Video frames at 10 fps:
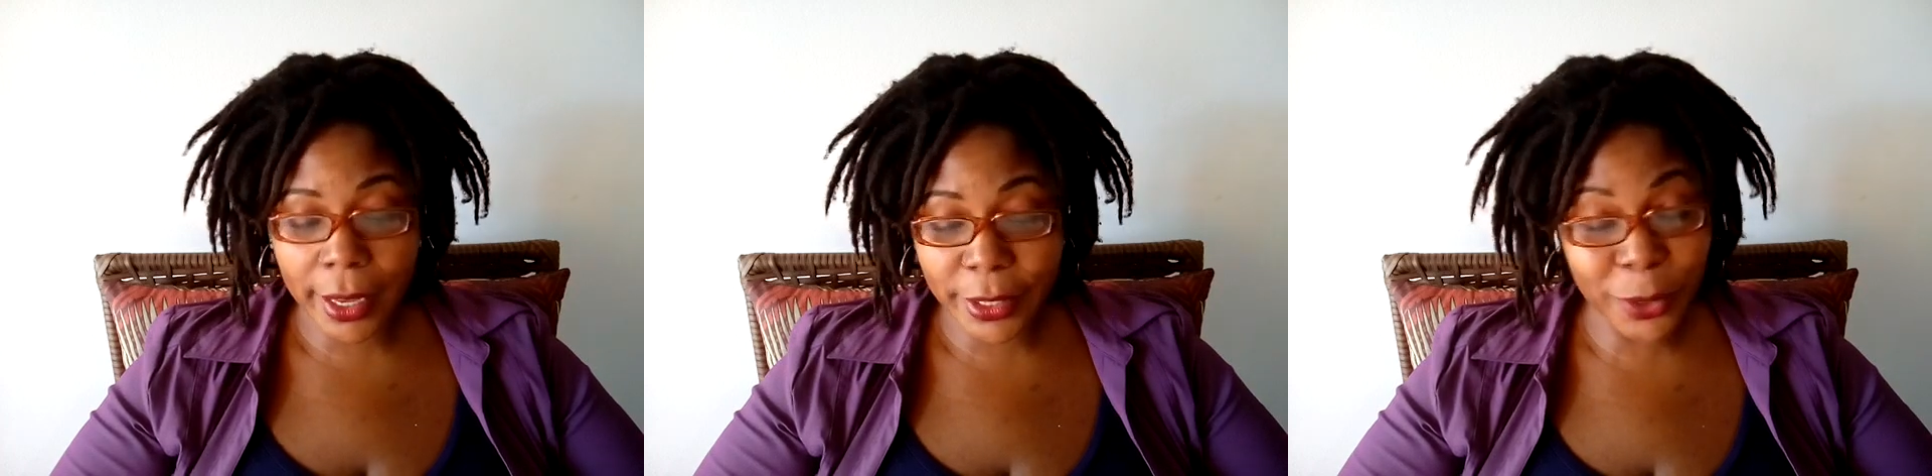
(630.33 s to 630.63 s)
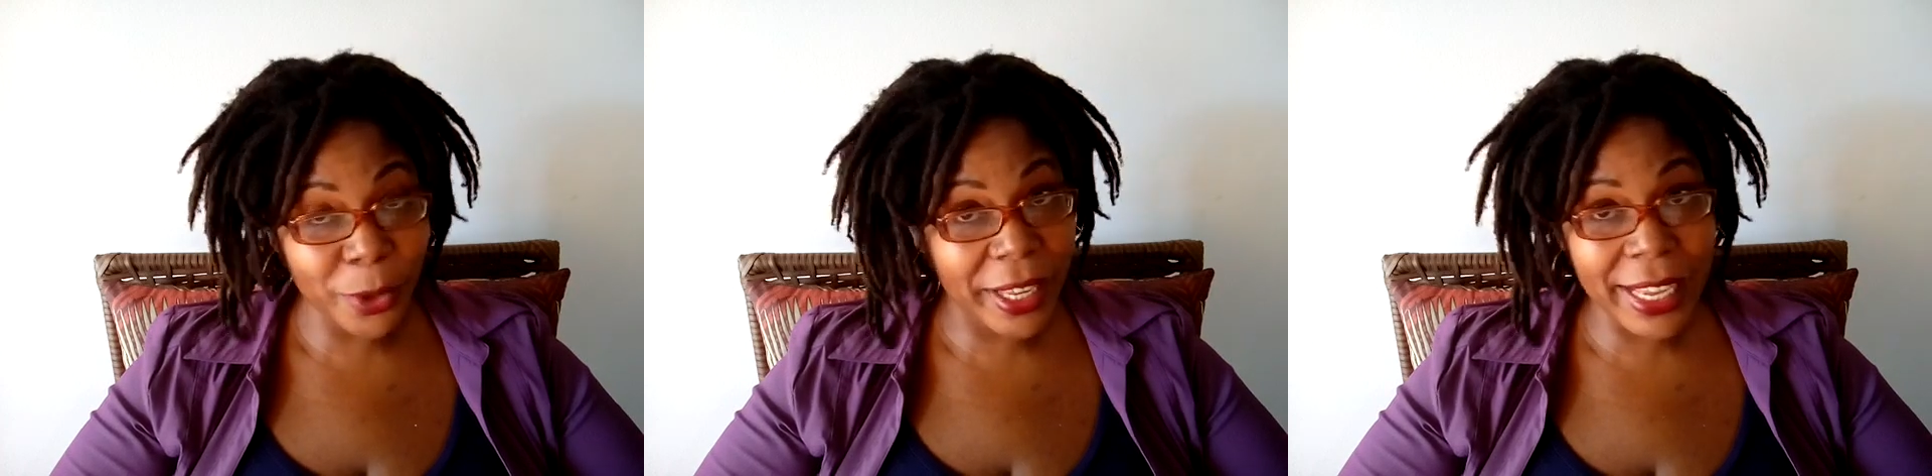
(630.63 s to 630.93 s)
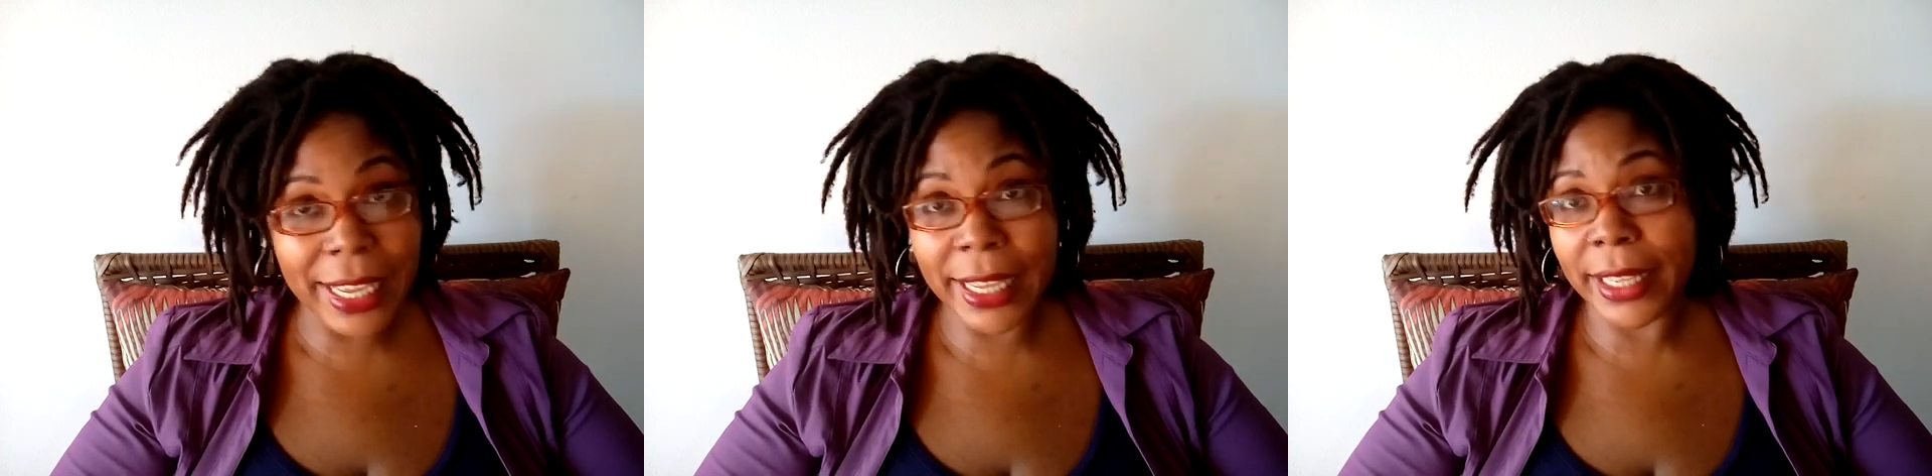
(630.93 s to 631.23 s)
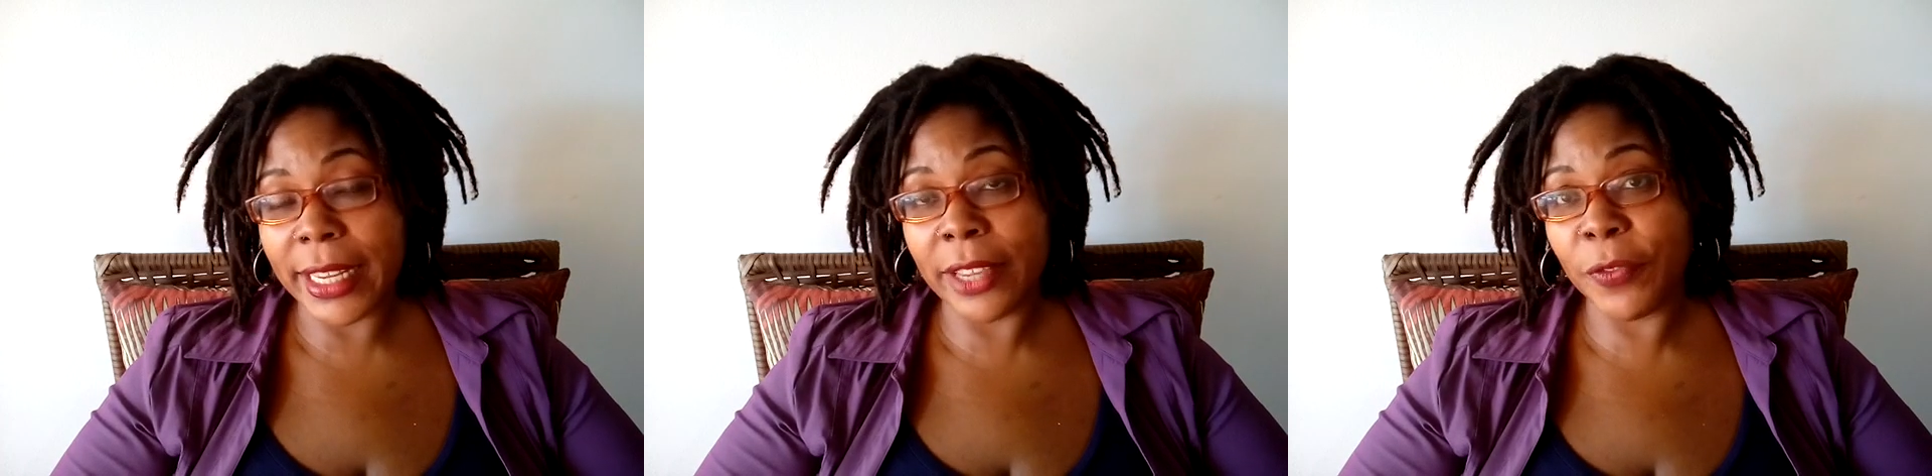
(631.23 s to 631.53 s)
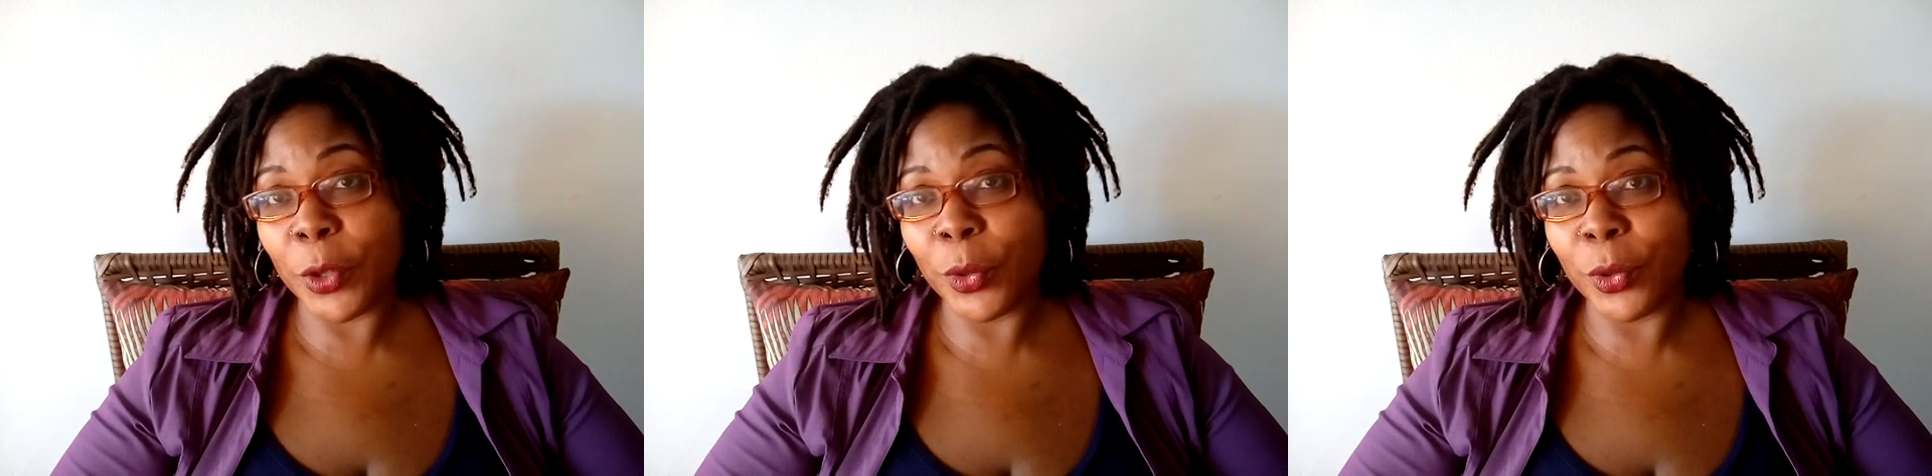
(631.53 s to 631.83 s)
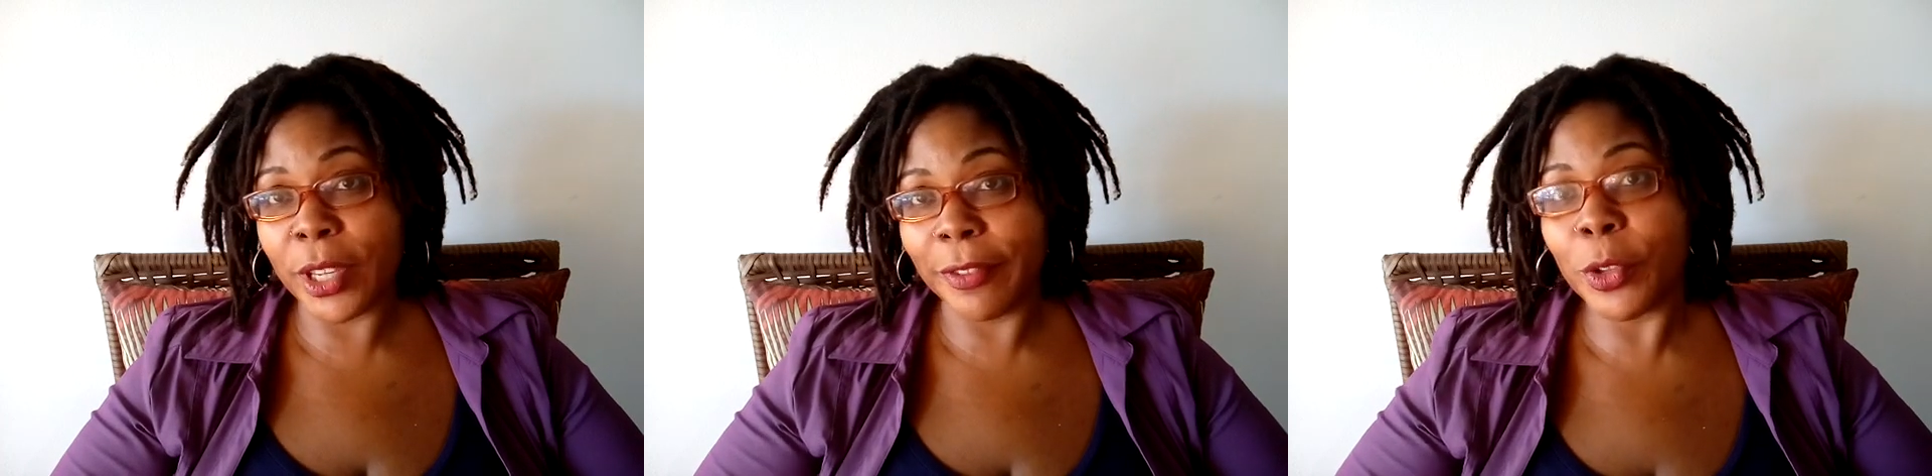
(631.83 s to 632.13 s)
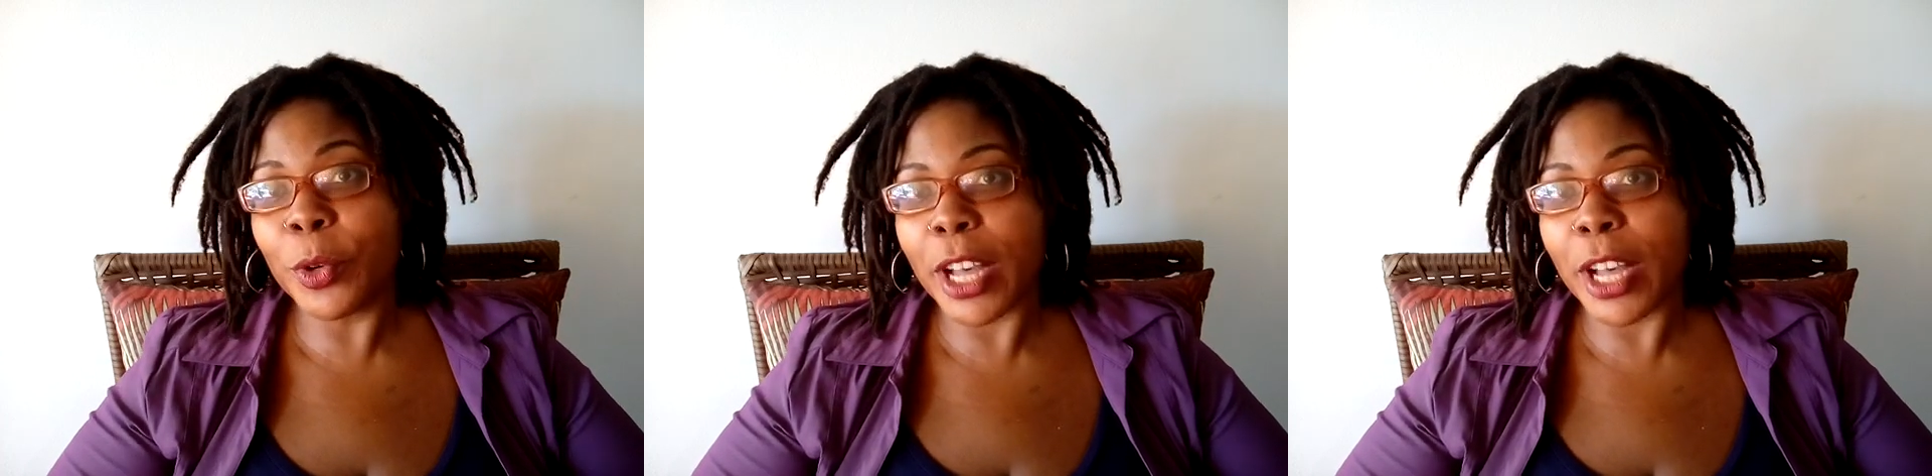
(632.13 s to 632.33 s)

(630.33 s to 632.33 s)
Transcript: So yeah, if you